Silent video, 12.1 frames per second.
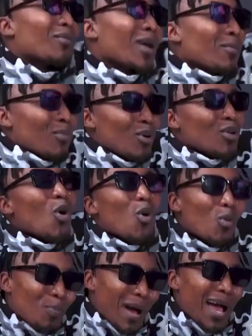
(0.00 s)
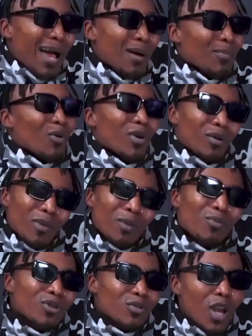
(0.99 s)
Like one of my boys, but
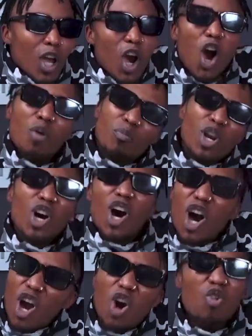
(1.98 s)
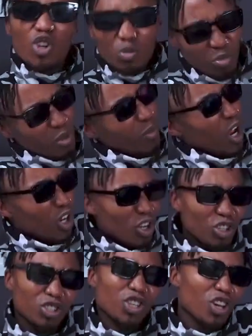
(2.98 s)
one of my boys were like, "Oh no, I always bring
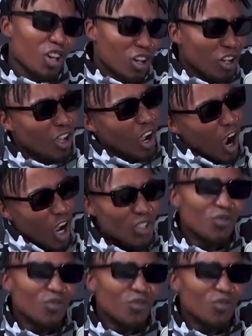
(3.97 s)
my girls here.